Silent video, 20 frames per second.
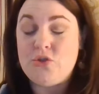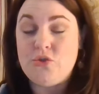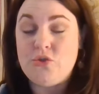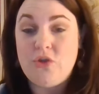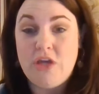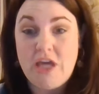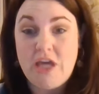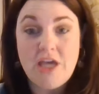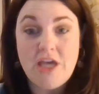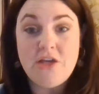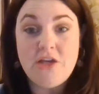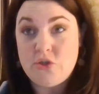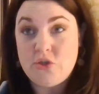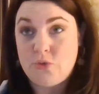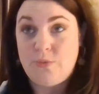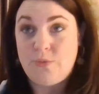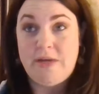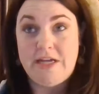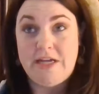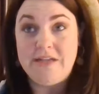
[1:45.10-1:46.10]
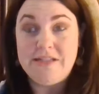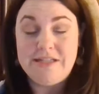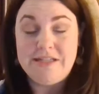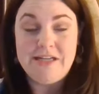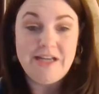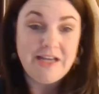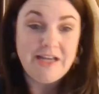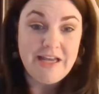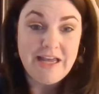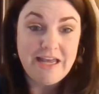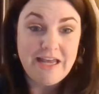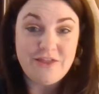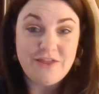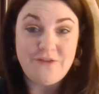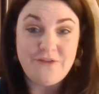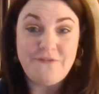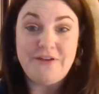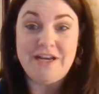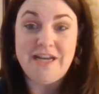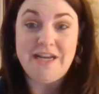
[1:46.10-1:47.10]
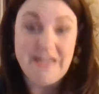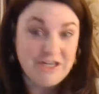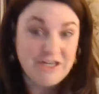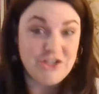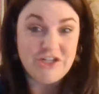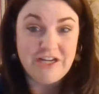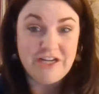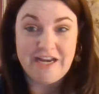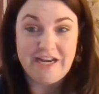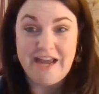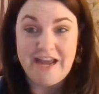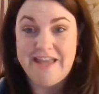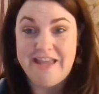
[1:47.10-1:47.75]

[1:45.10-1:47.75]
king suite in the Venetian